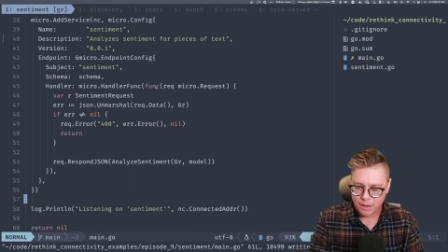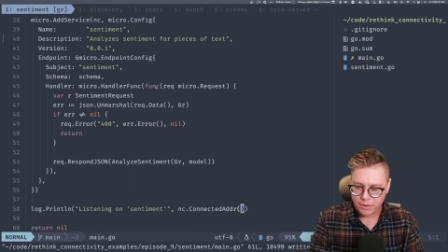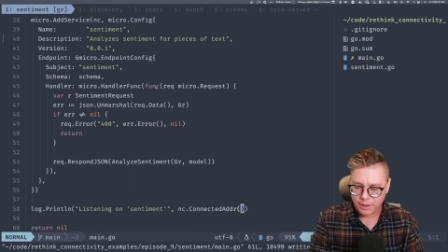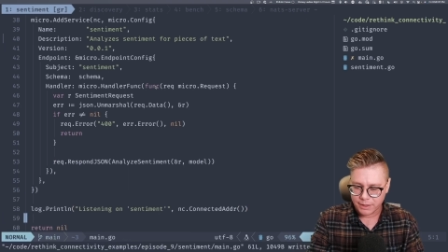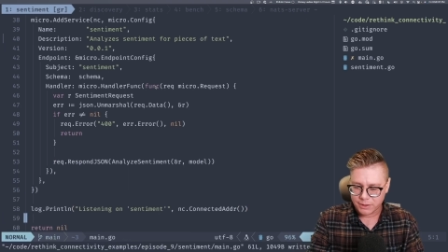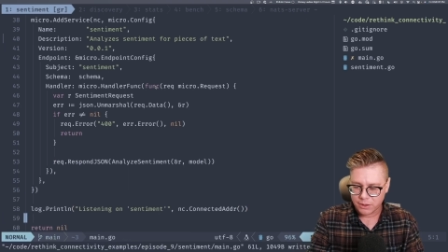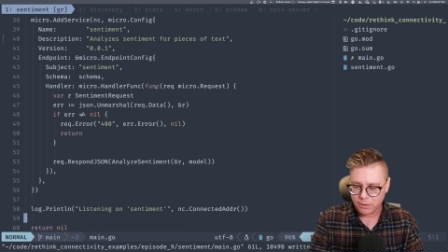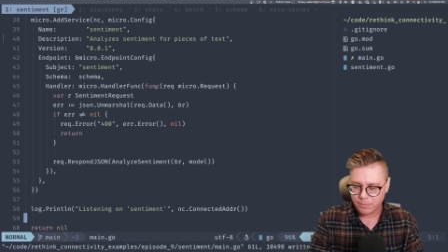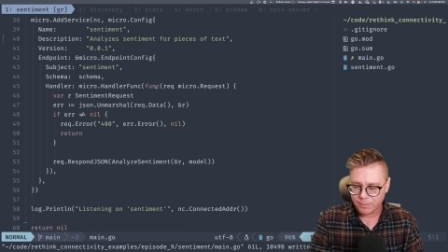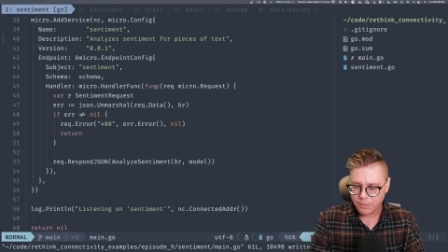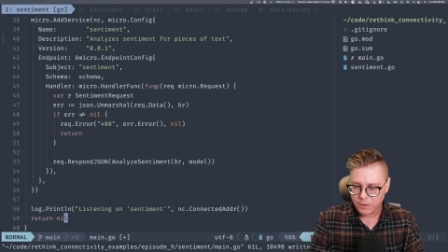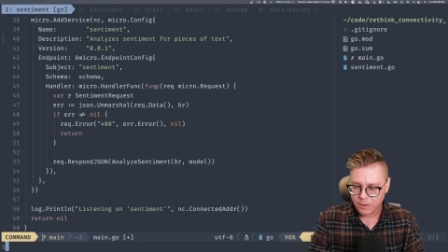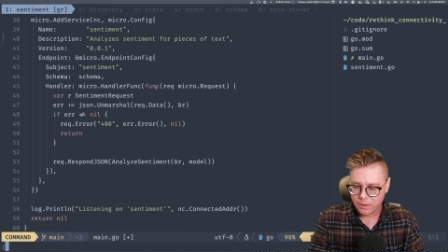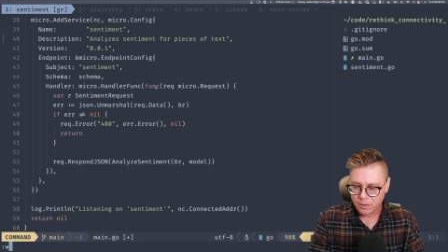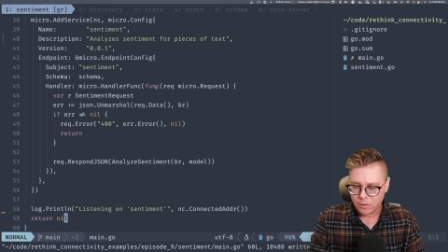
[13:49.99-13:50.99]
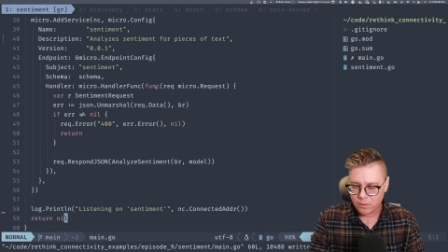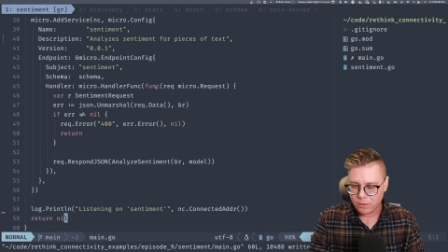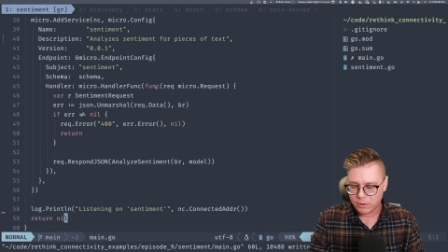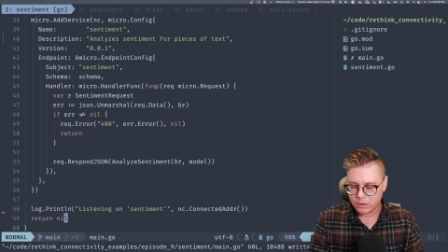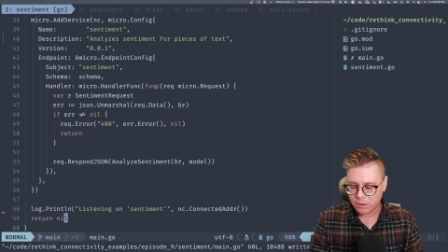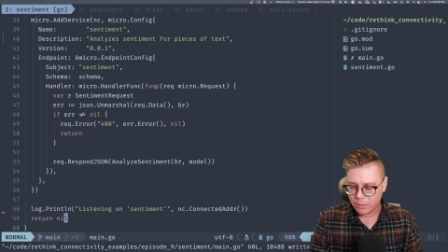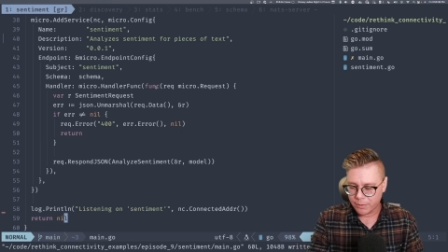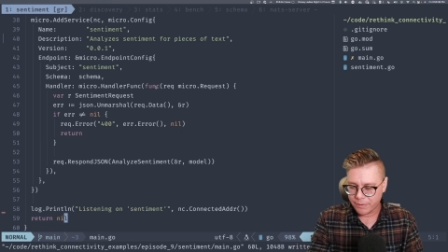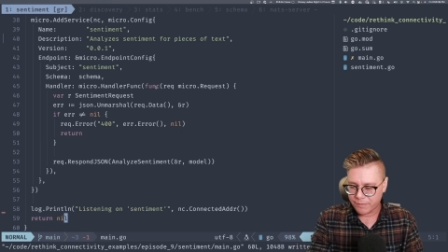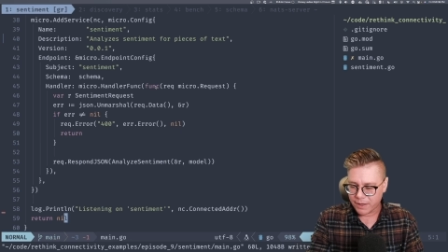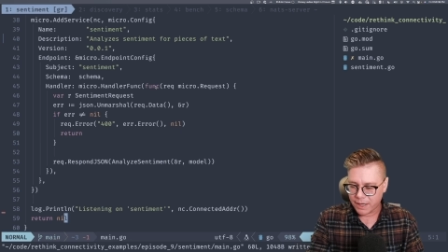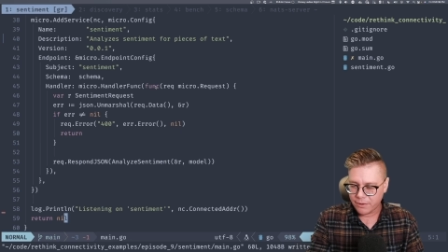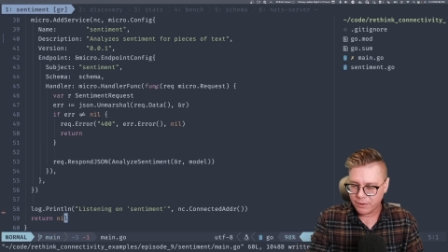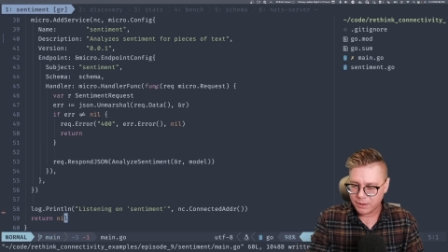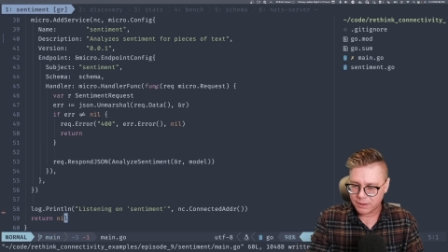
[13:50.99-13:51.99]
All right, so when we
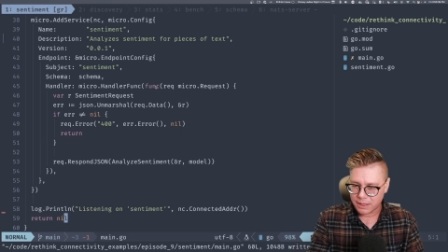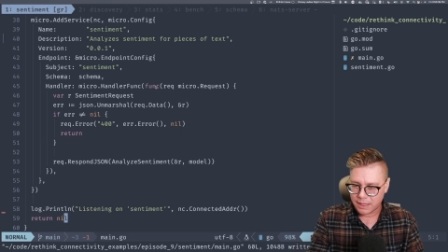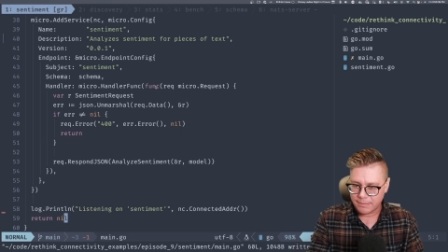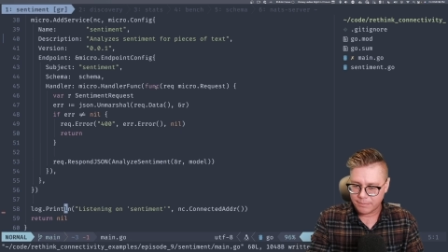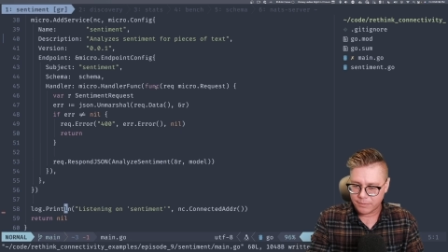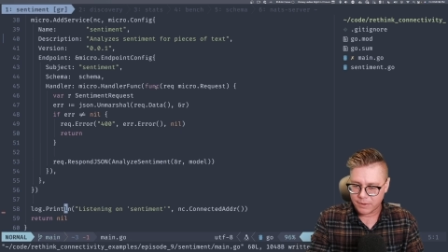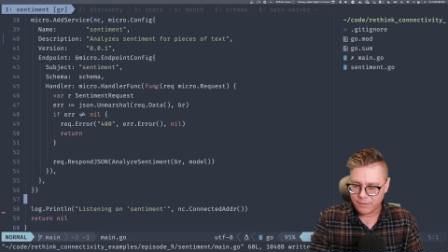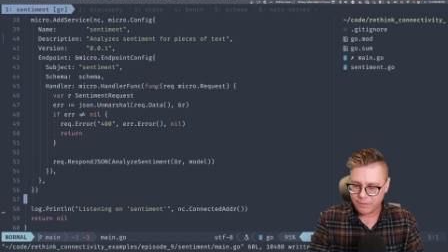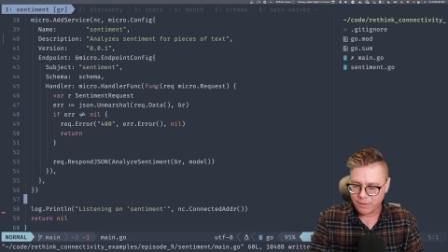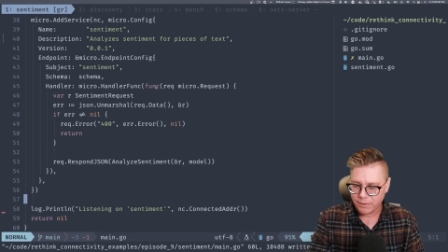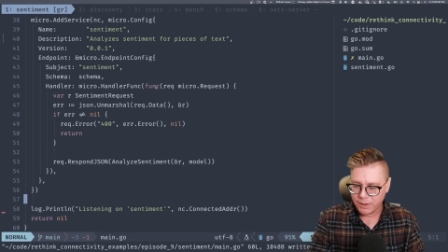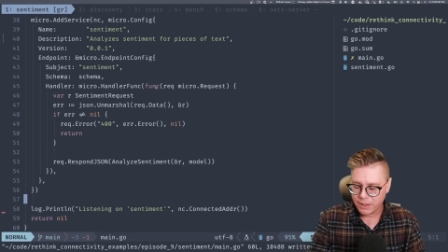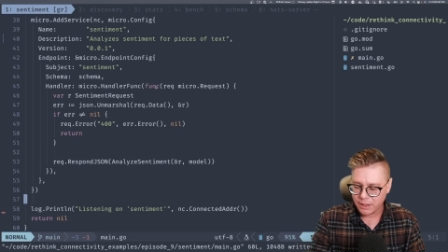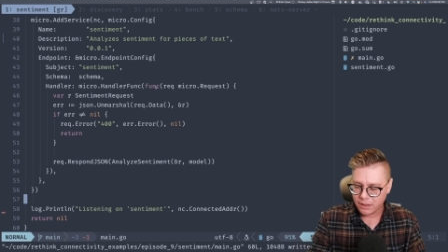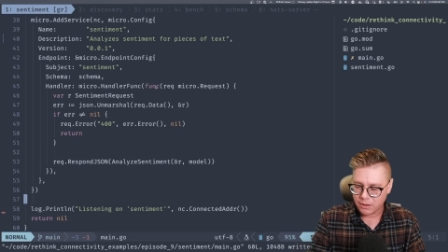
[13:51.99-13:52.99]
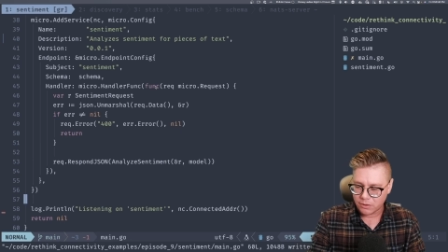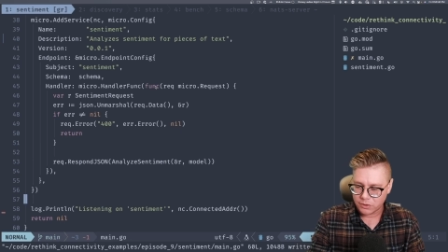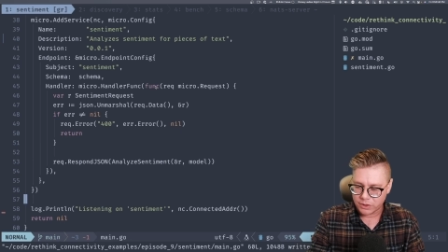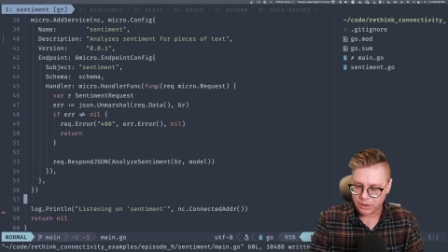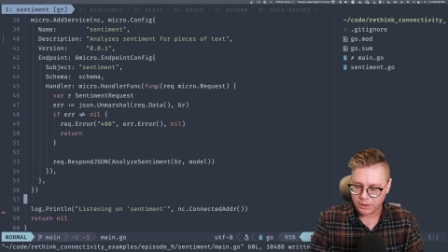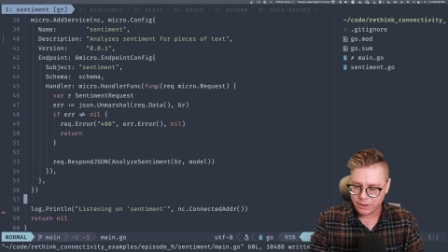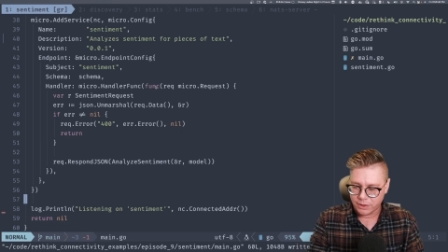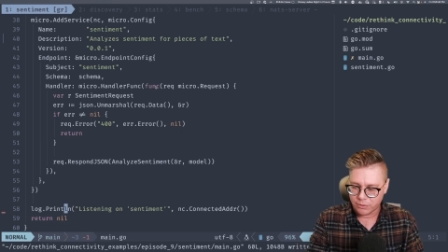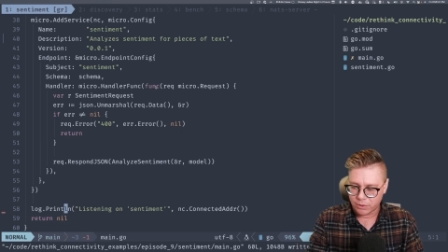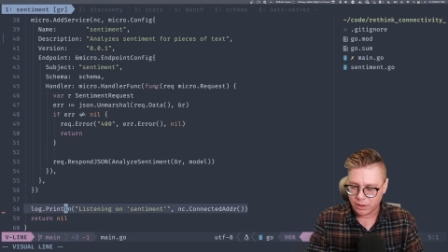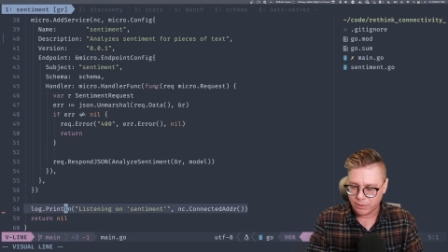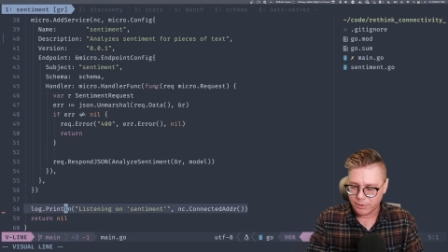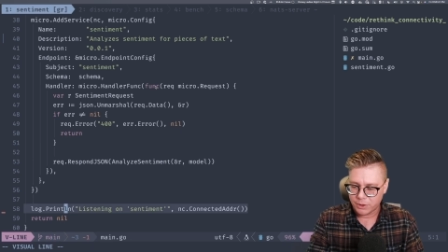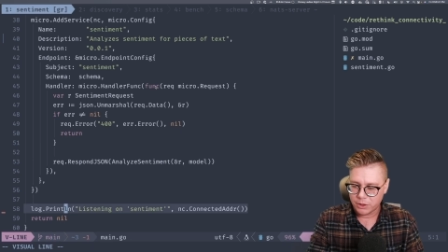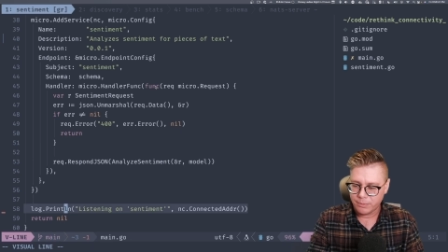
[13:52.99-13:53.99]
fire this up, if everything goes
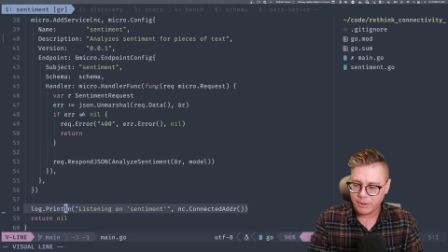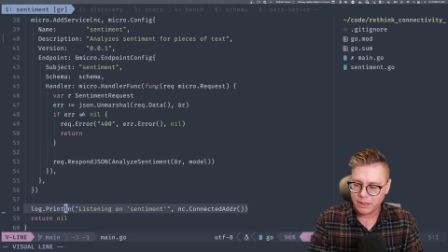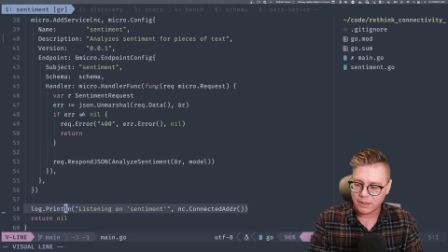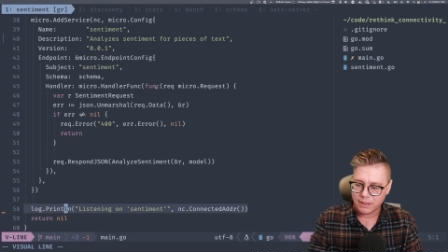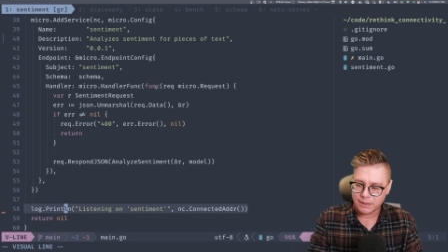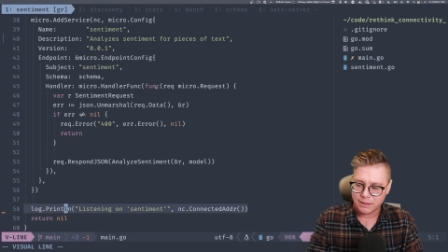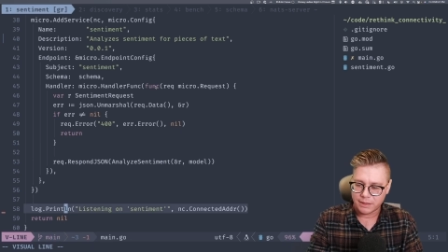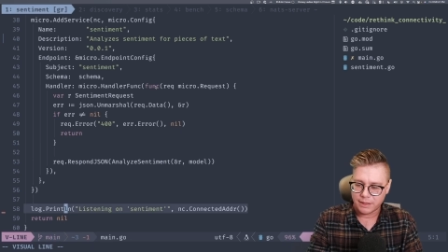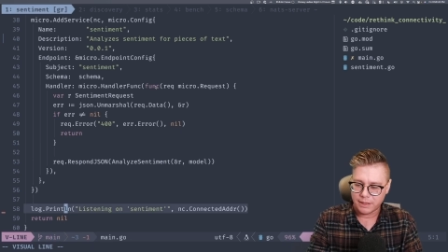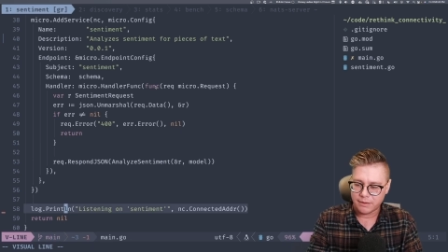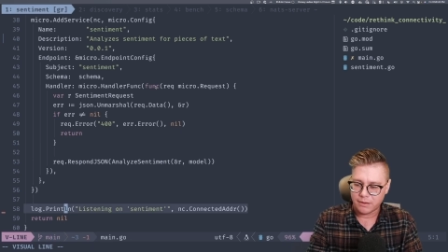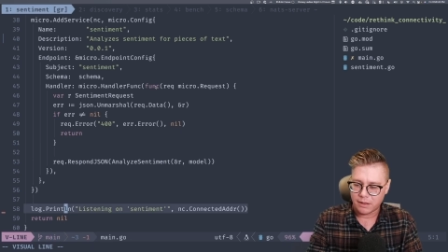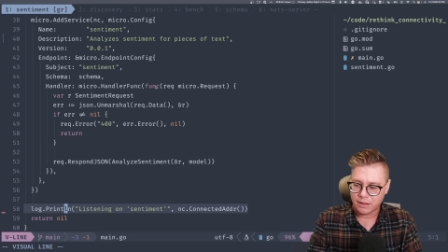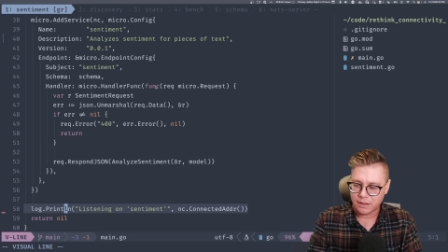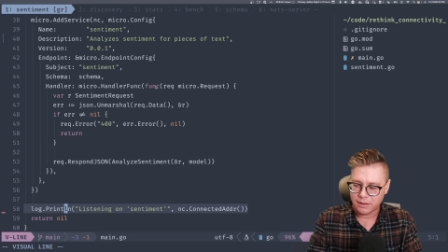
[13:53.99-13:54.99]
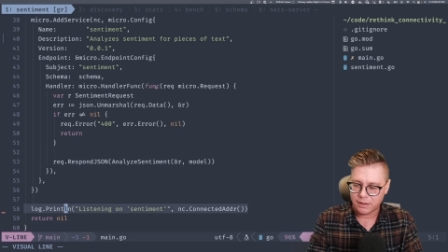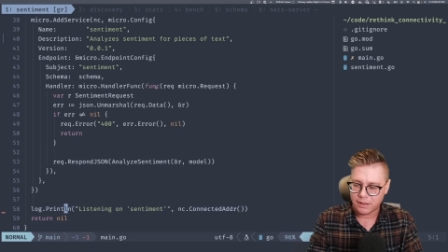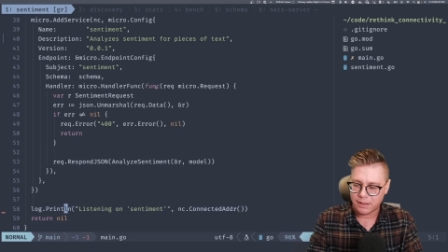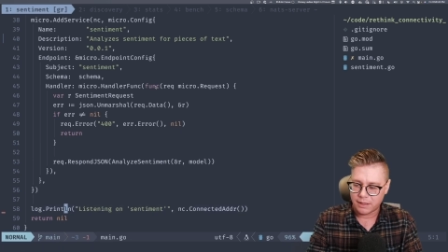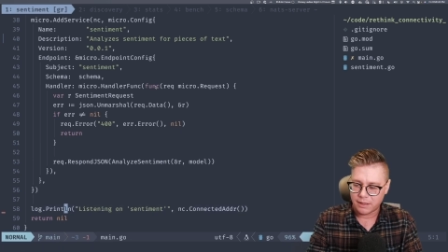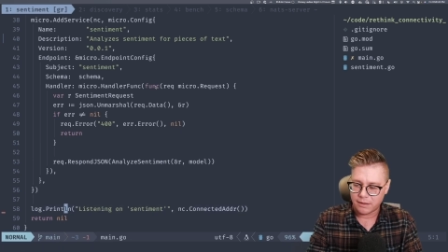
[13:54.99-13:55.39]
hunky-dory, we should be listening on